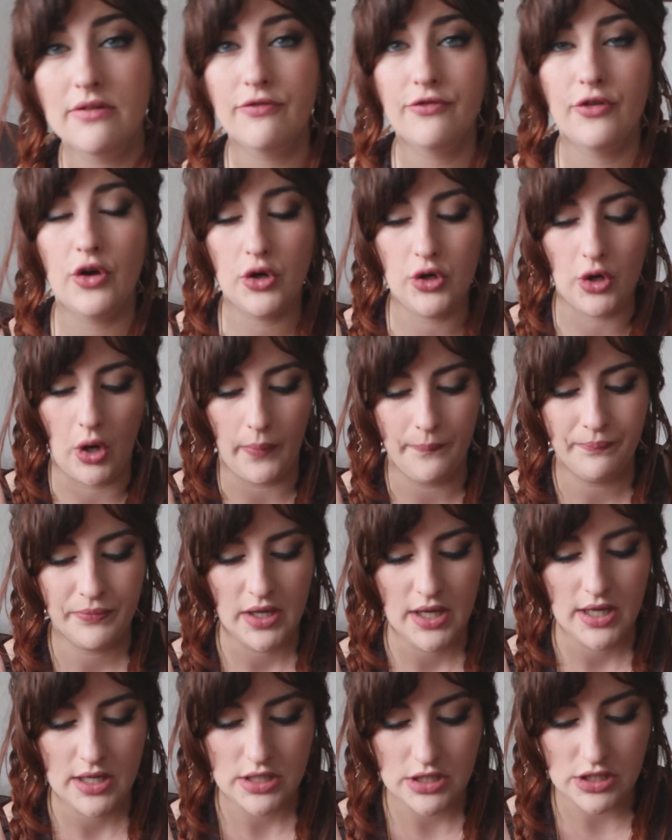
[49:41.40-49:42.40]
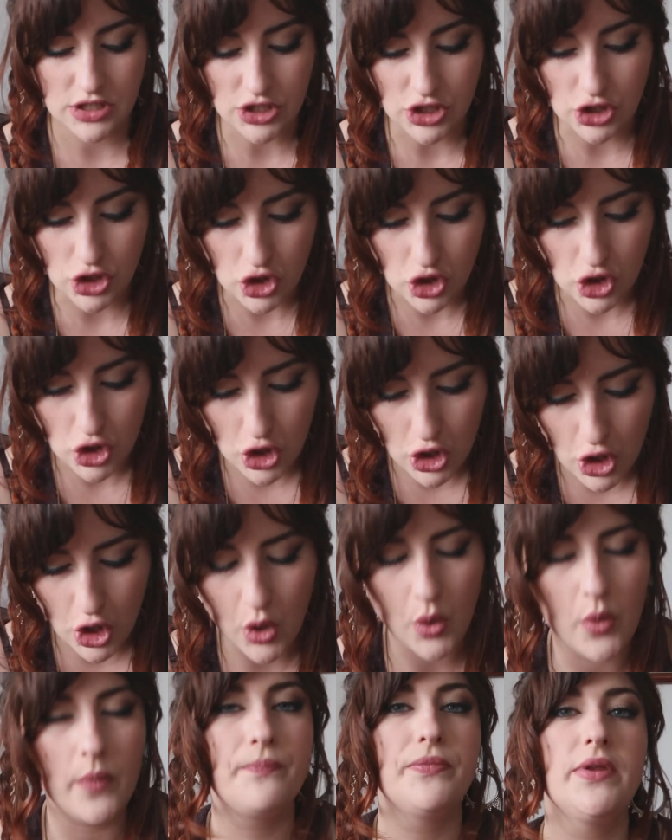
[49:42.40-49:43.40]
Inferno.
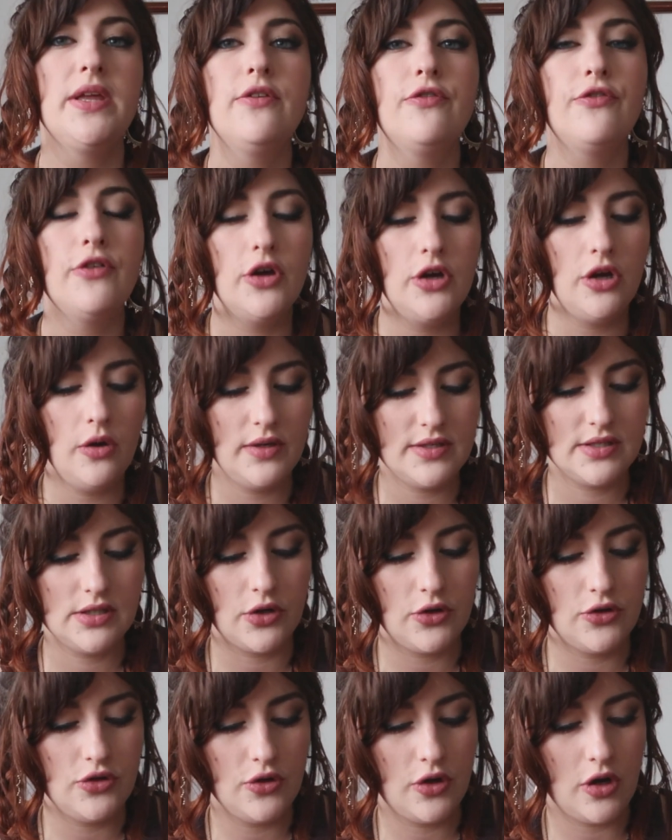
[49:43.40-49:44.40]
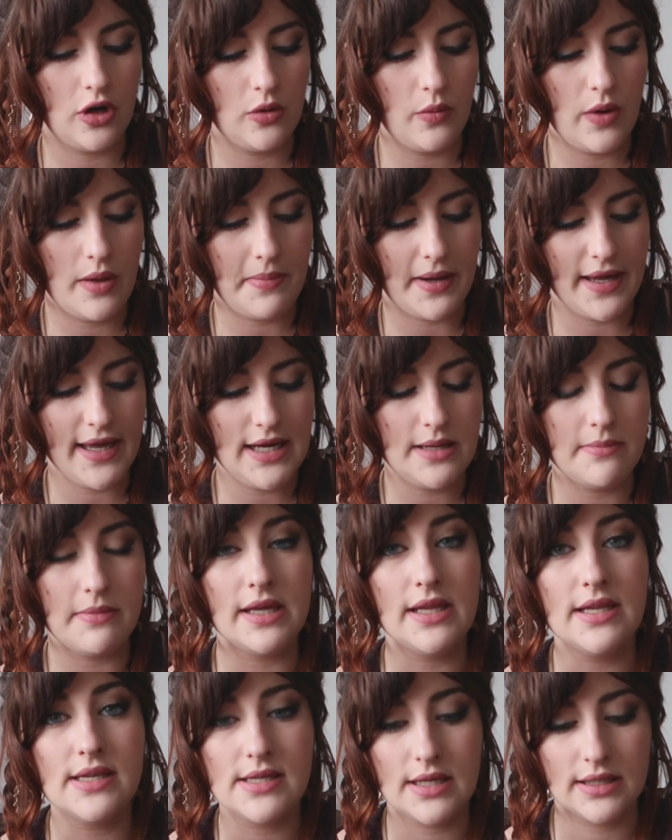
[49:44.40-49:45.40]
So Inferno is not a new colorway by any
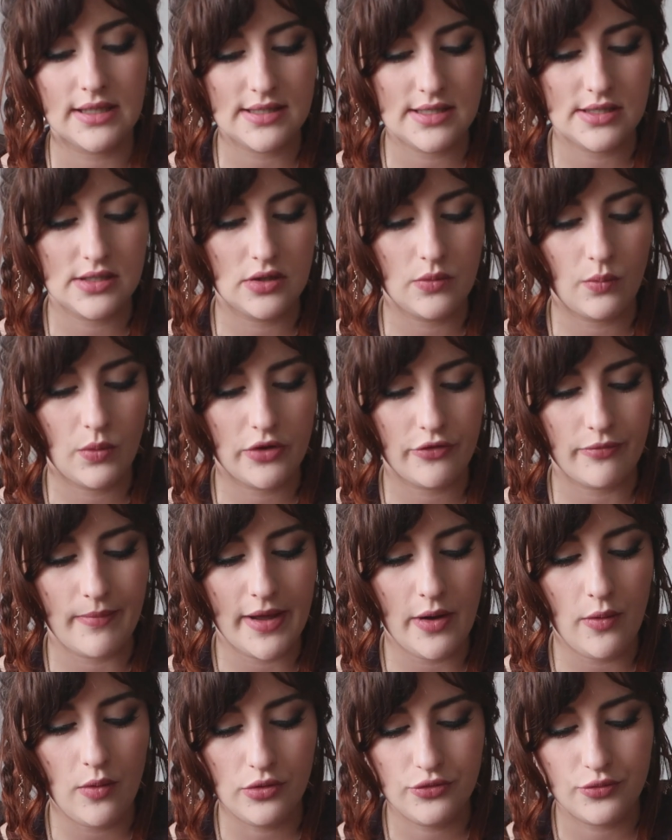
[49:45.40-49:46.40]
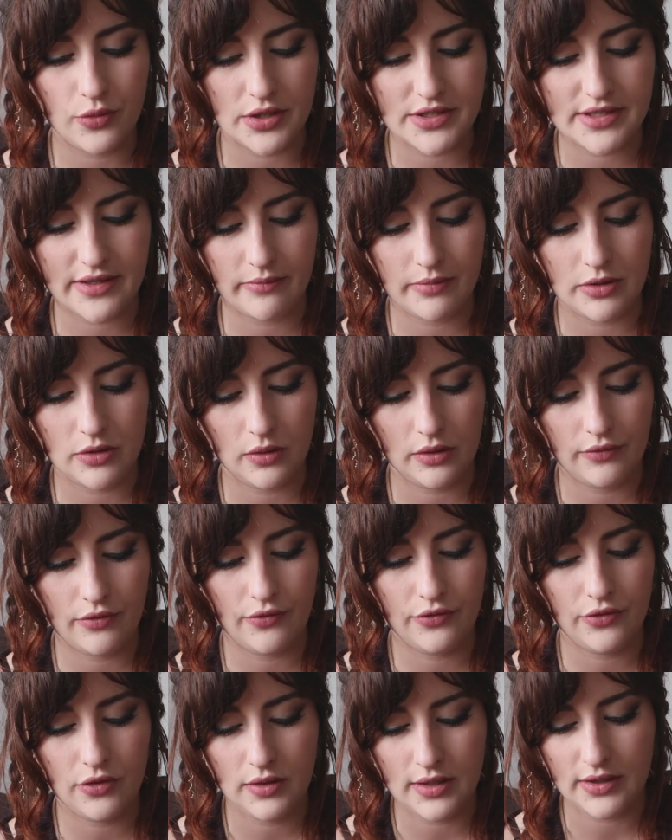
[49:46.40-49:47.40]
means. This isn't one of my old ones I've been doing for
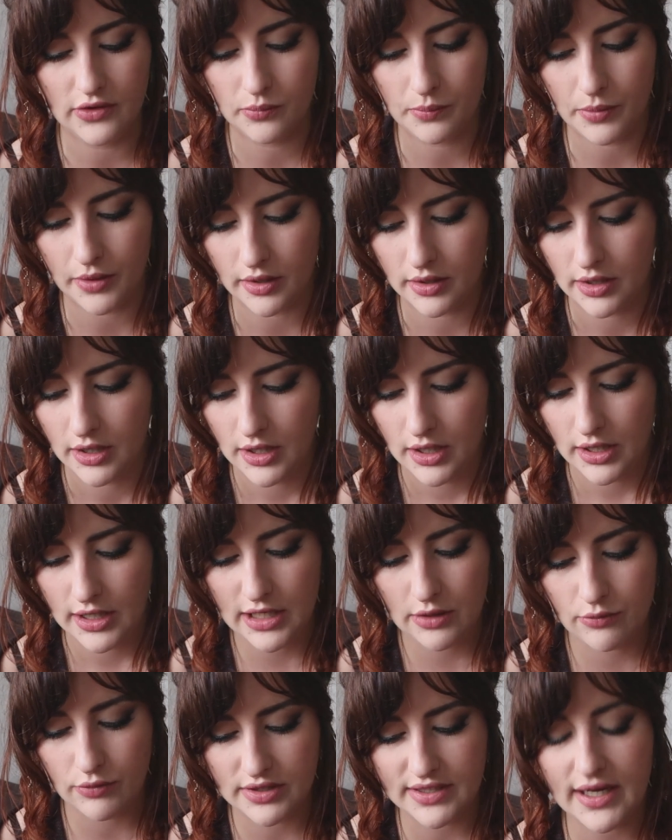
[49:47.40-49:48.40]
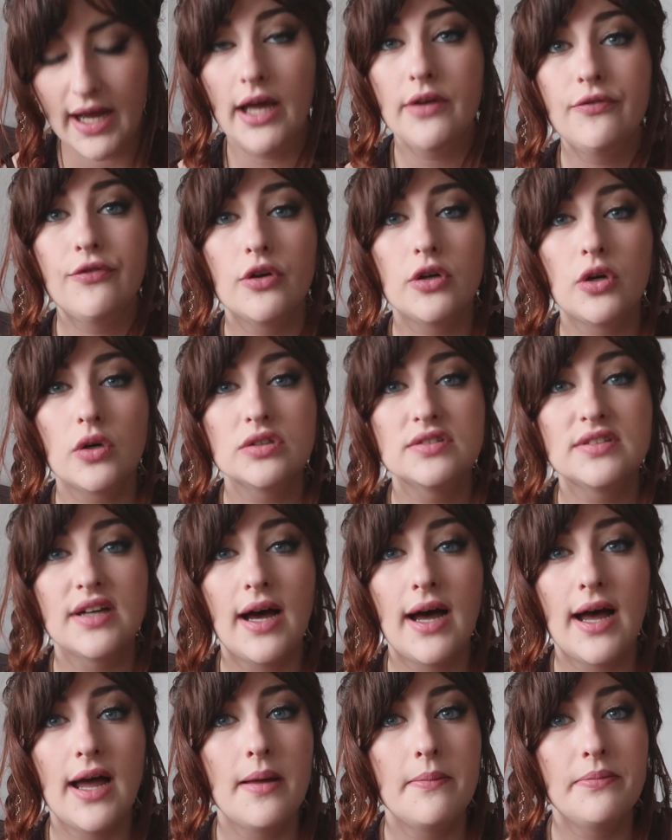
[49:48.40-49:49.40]
a few years, but it retired for a long
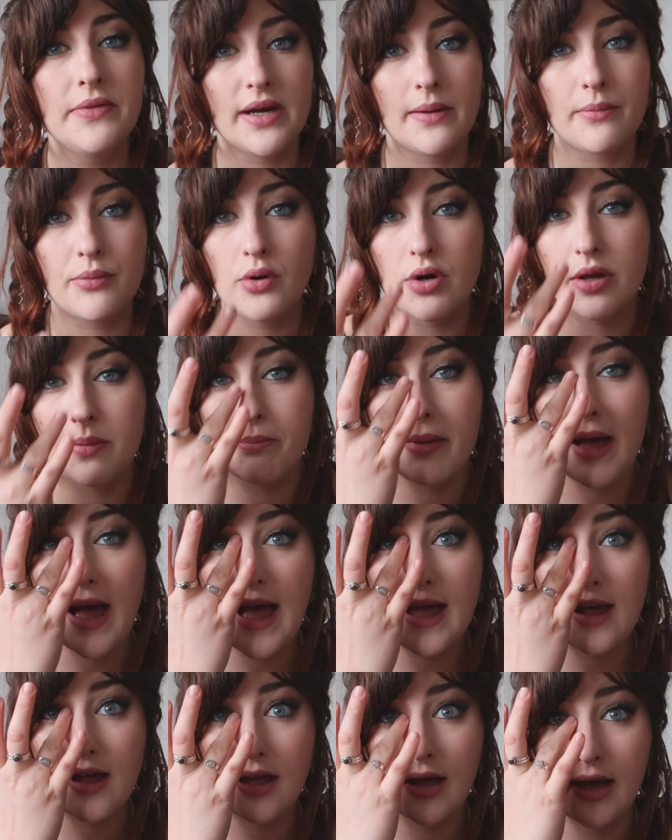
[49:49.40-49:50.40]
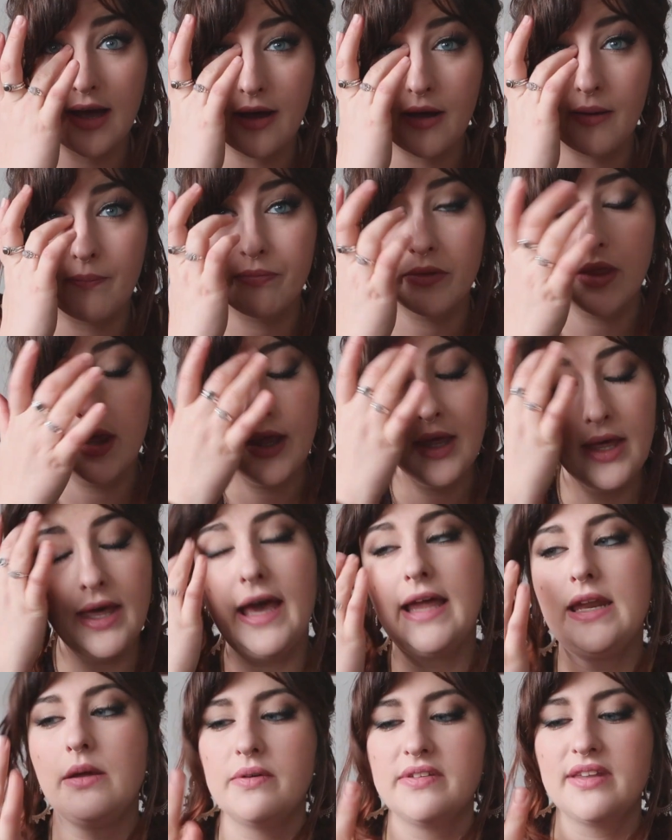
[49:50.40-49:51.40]
time, then I brought it back.
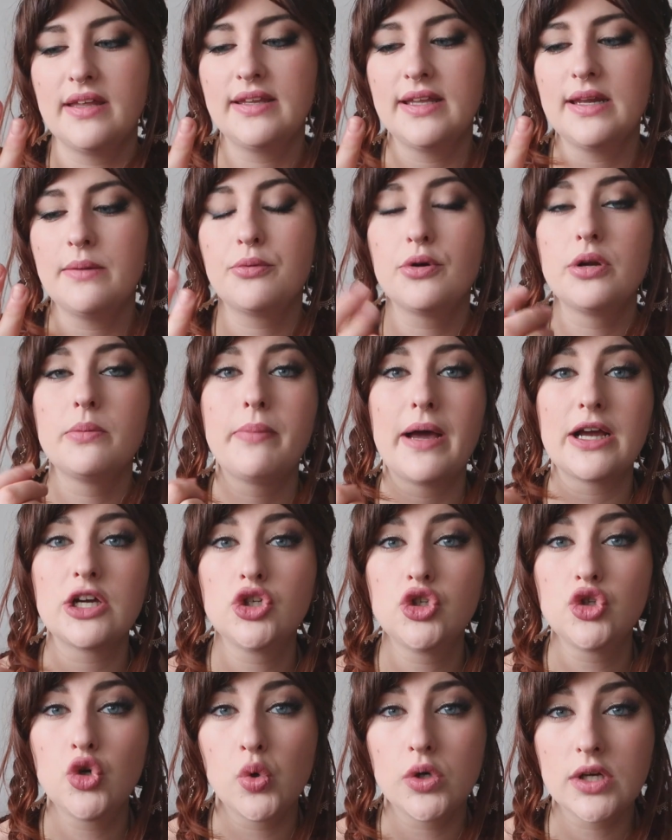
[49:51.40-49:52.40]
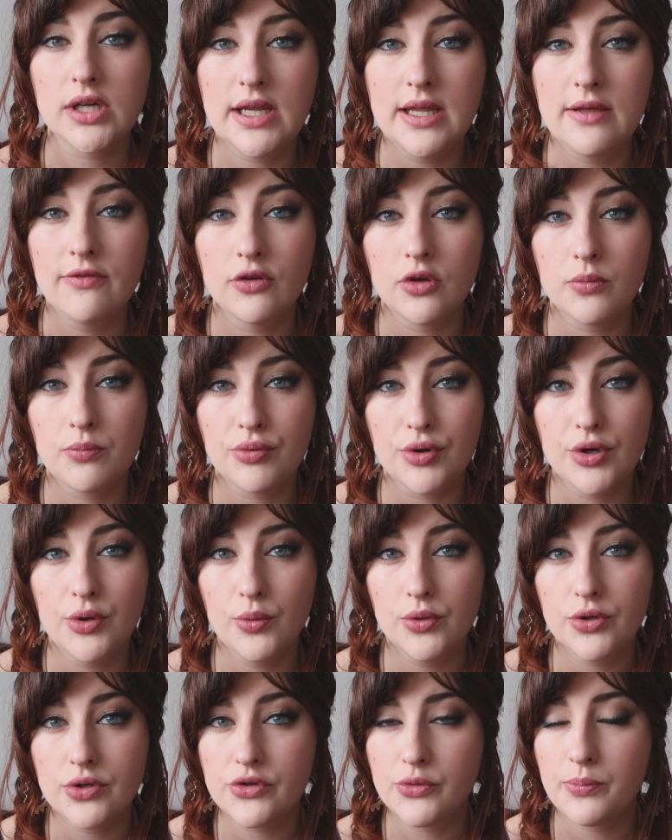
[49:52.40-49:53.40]
Anyways, then I brought it back shortly for the
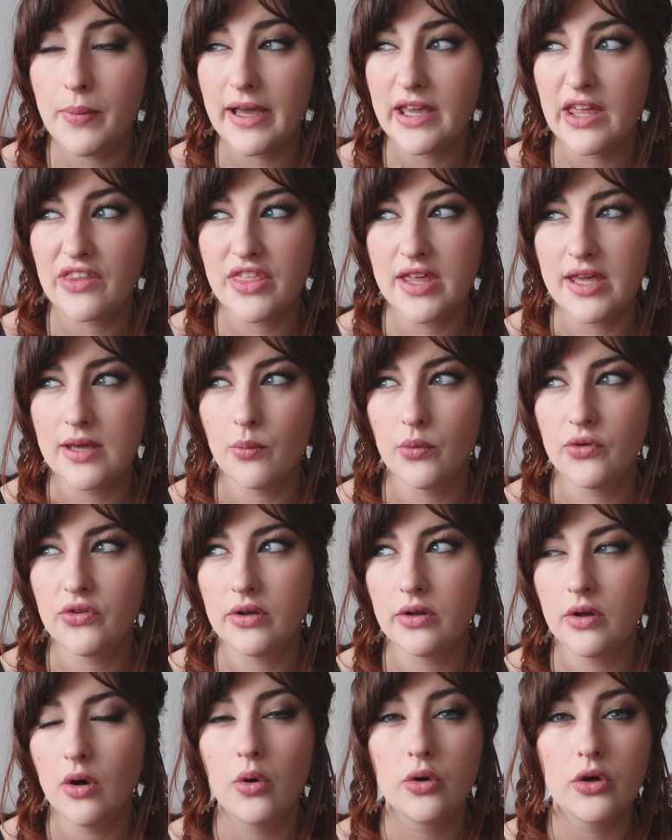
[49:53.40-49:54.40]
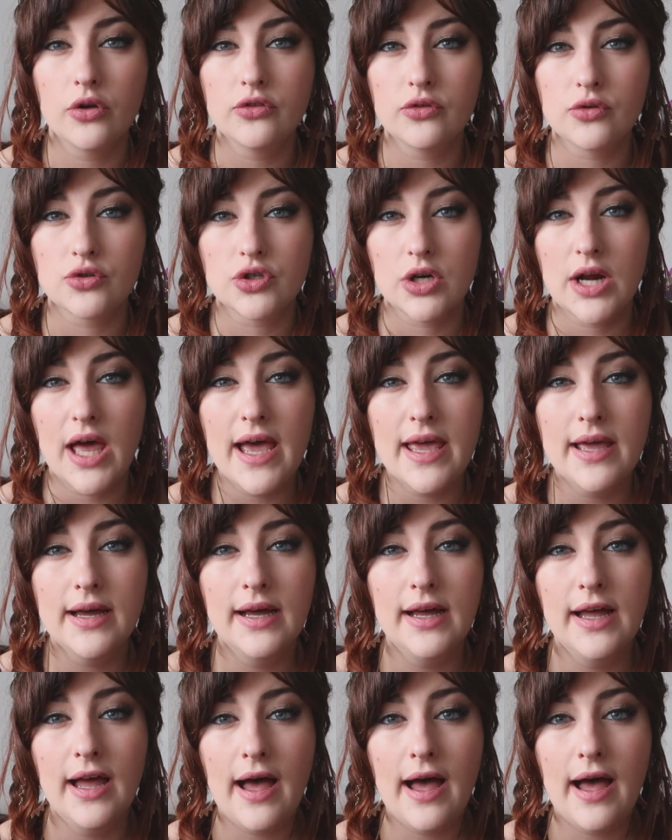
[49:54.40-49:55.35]
pre-orders back, I think it was in August or July.